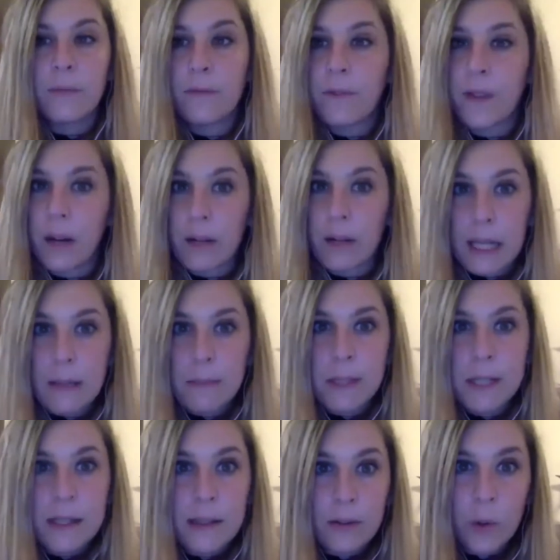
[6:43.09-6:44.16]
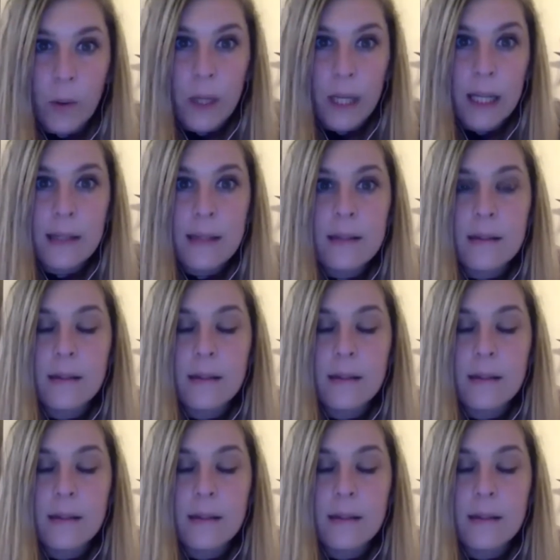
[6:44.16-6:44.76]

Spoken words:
very limited toilets.